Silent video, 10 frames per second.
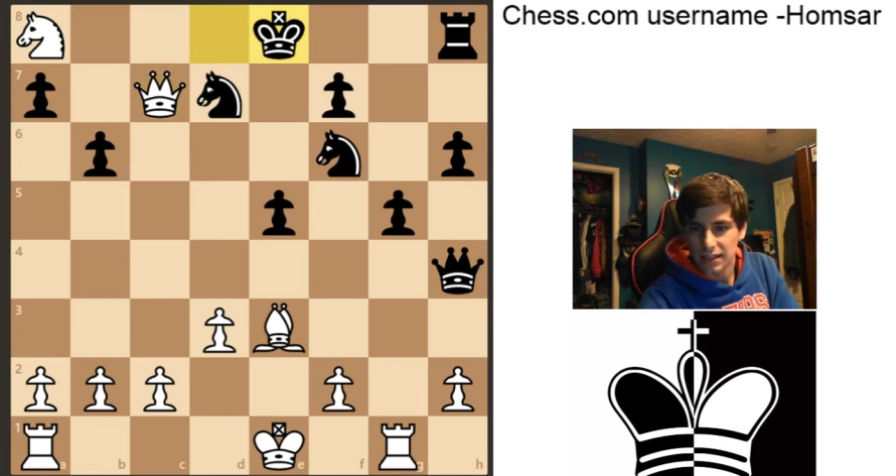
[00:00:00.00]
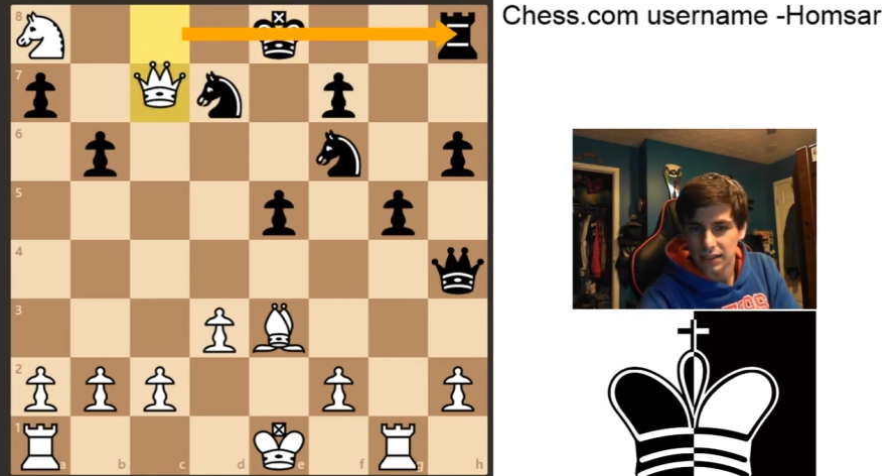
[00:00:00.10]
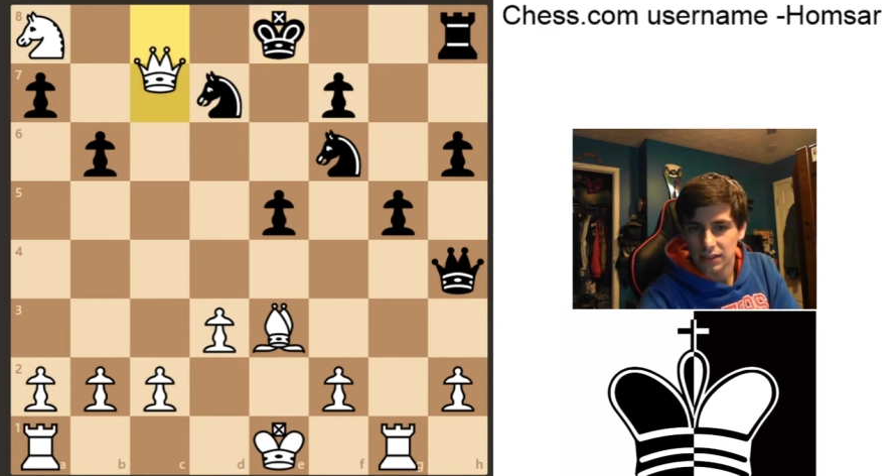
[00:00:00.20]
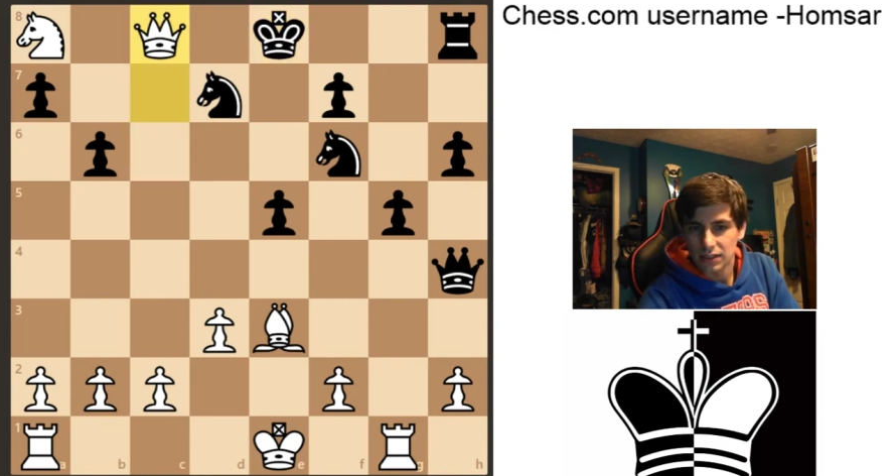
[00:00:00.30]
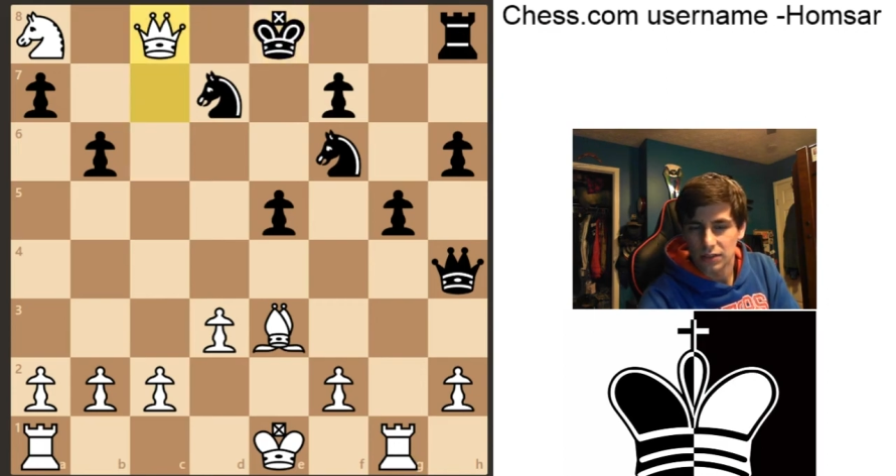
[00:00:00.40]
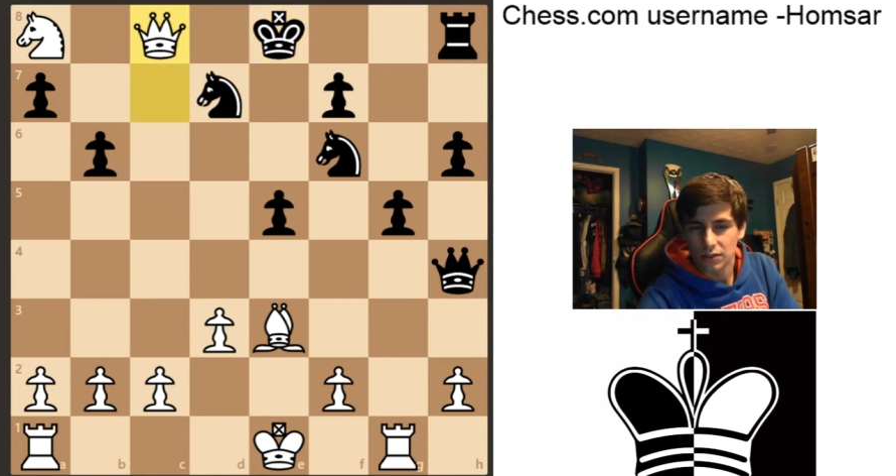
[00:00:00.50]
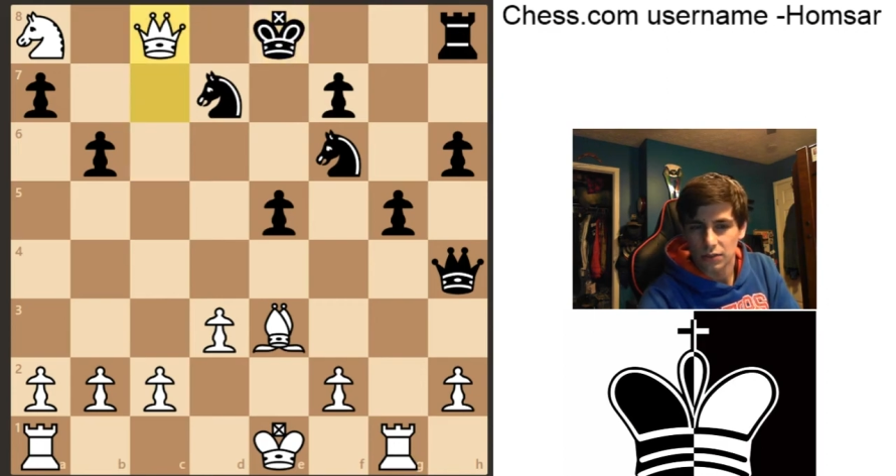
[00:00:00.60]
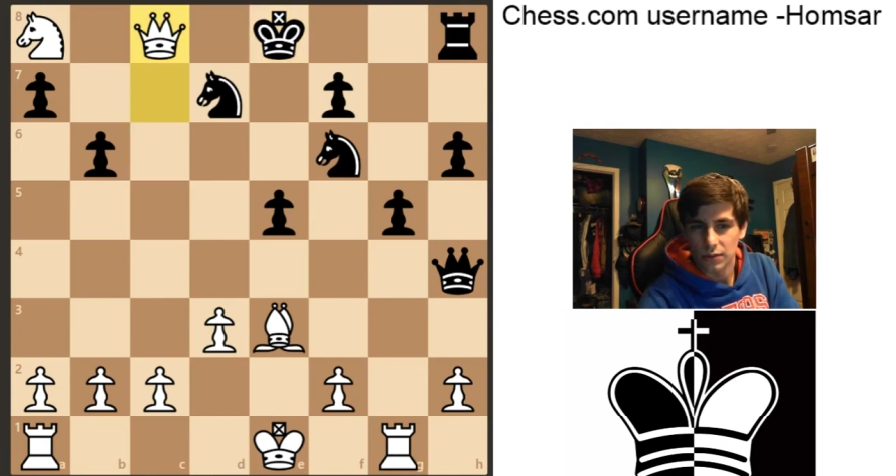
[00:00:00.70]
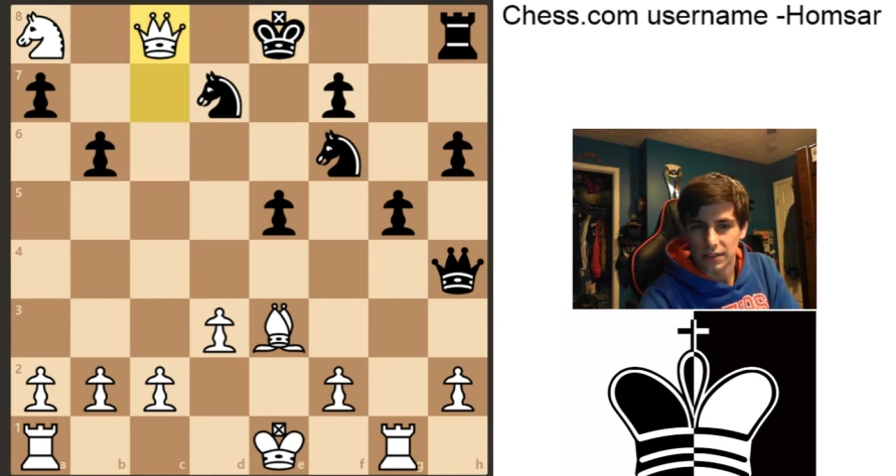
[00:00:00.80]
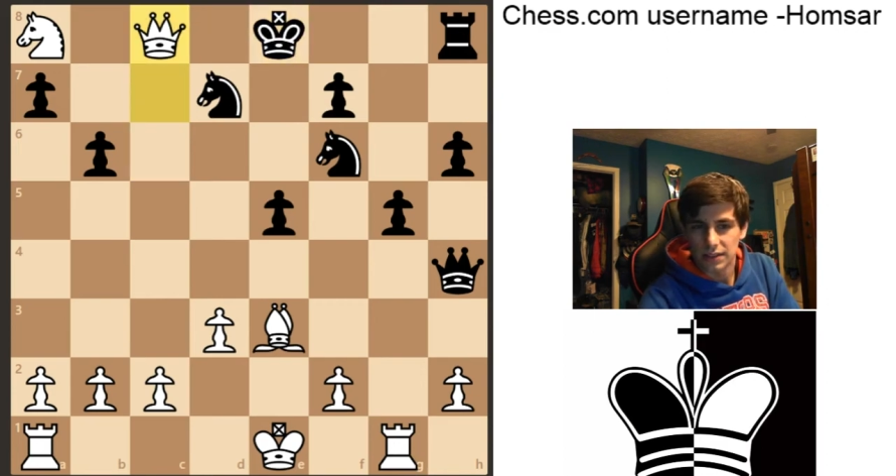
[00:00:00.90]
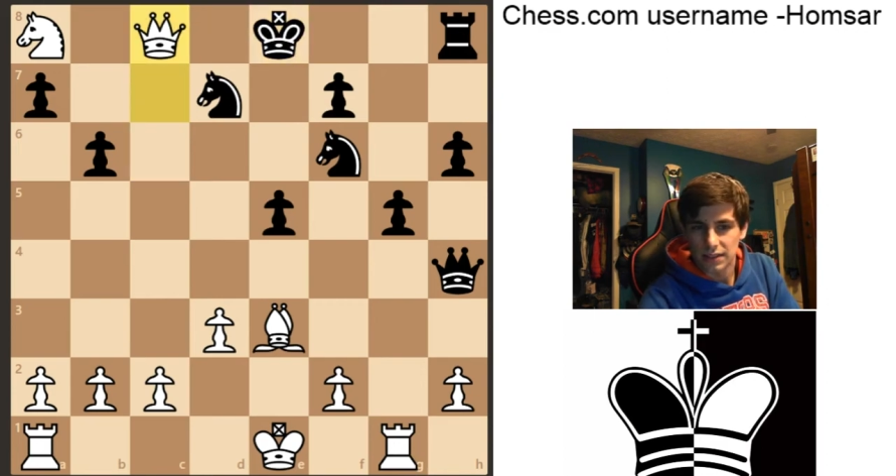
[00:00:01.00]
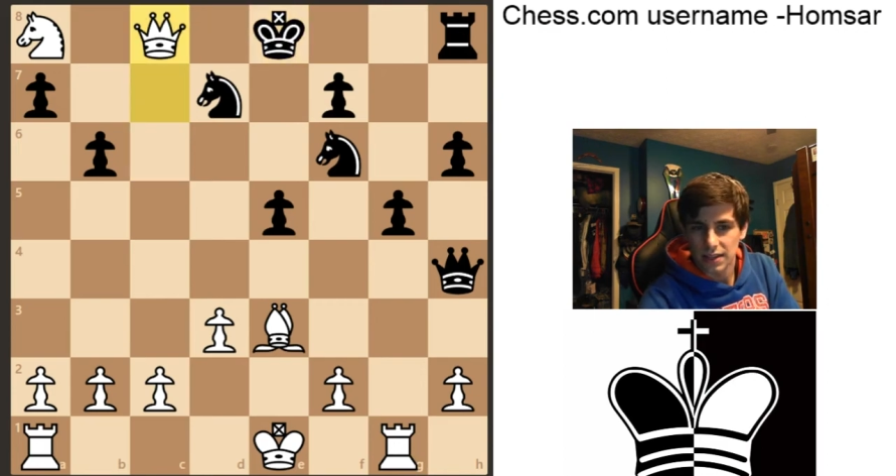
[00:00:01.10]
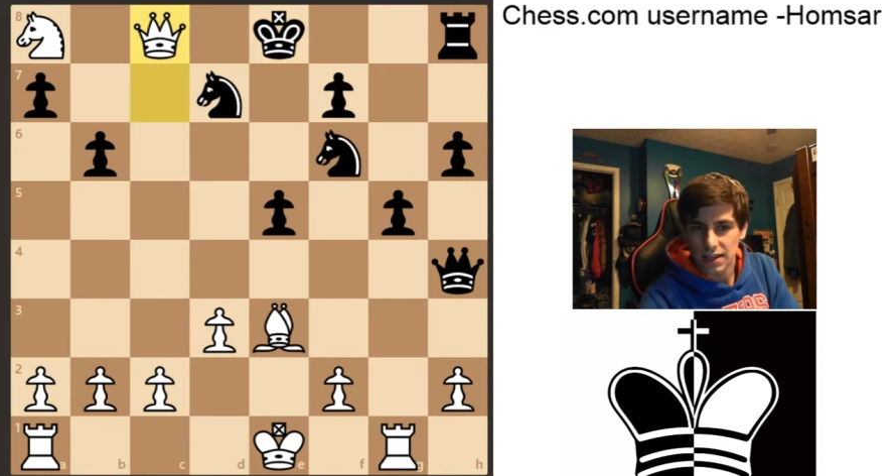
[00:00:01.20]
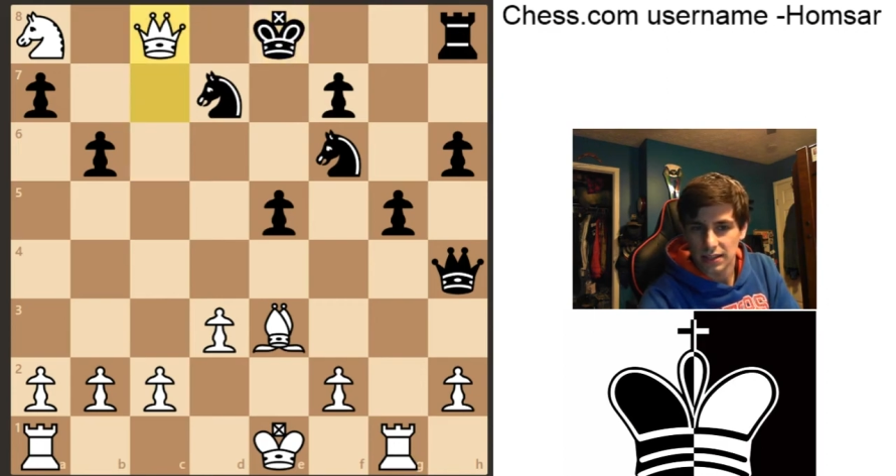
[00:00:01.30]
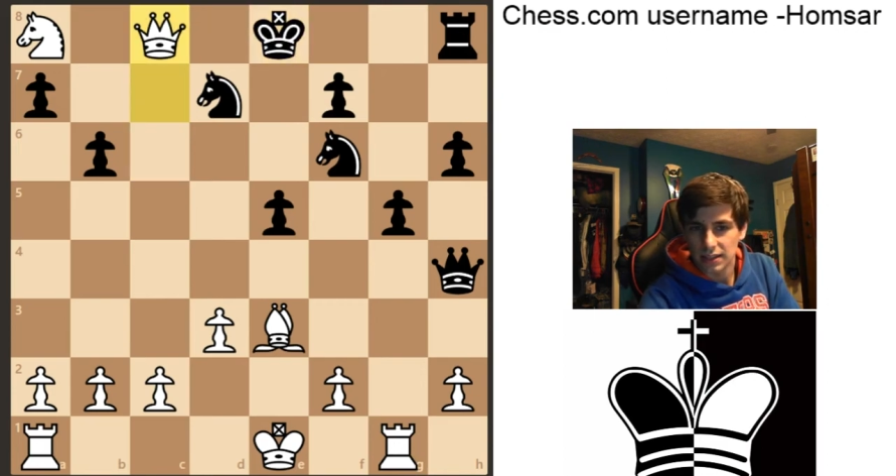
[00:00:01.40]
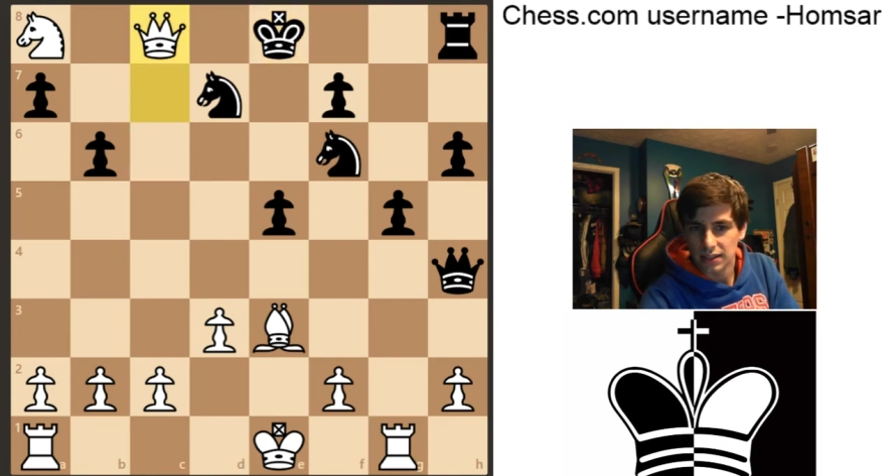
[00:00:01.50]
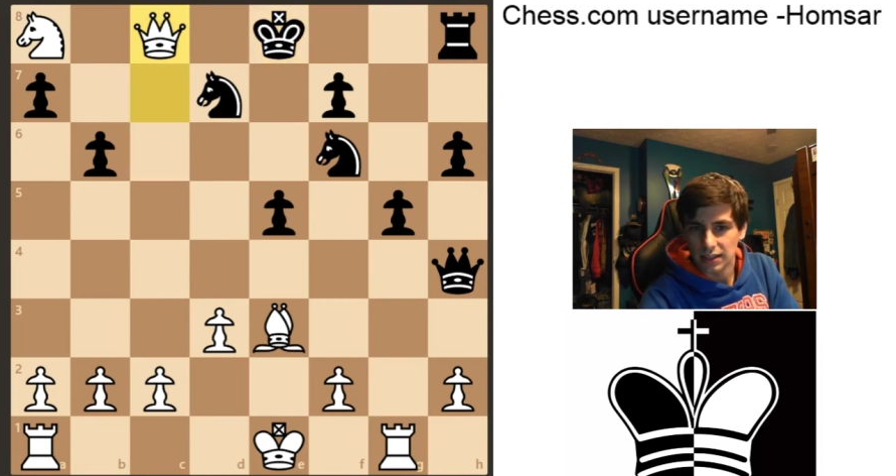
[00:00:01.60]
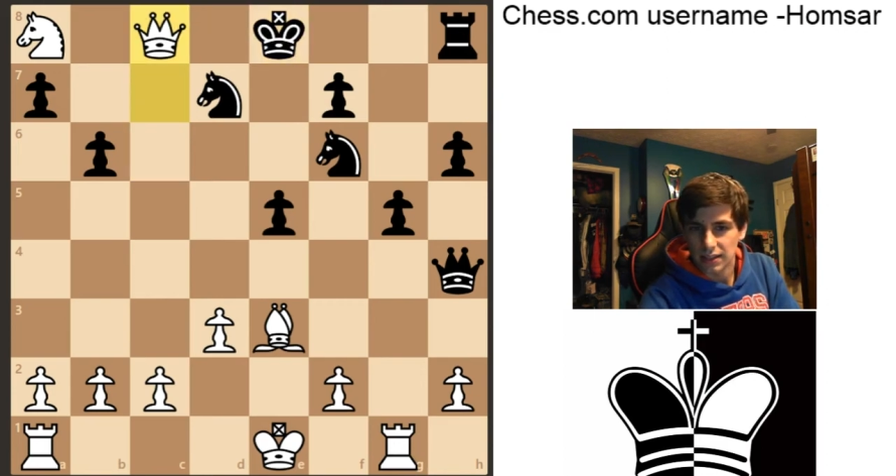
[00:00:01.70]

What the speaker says: then queen c8 and